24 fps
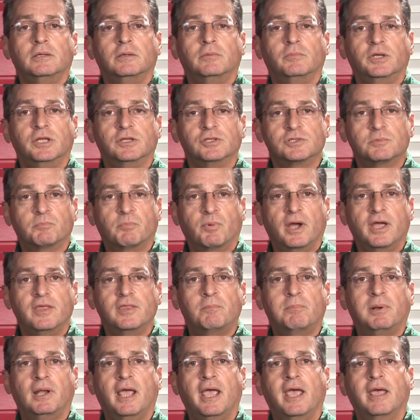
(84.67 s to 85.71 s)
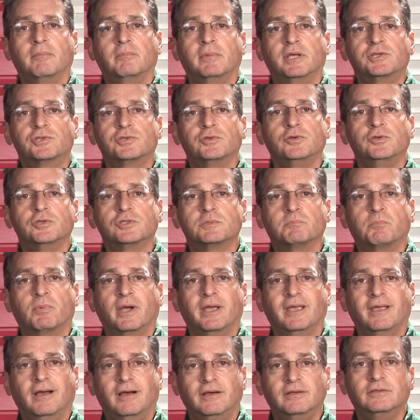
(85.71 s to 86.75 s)
When you spray the plant, make sure you
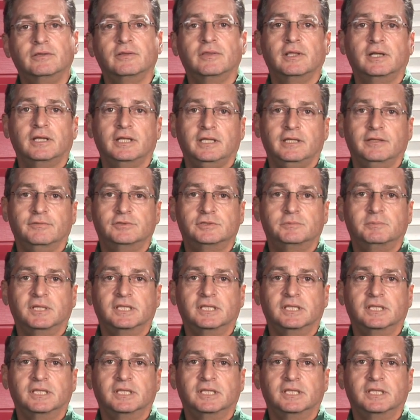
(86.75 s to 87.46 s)
spray under the leaves,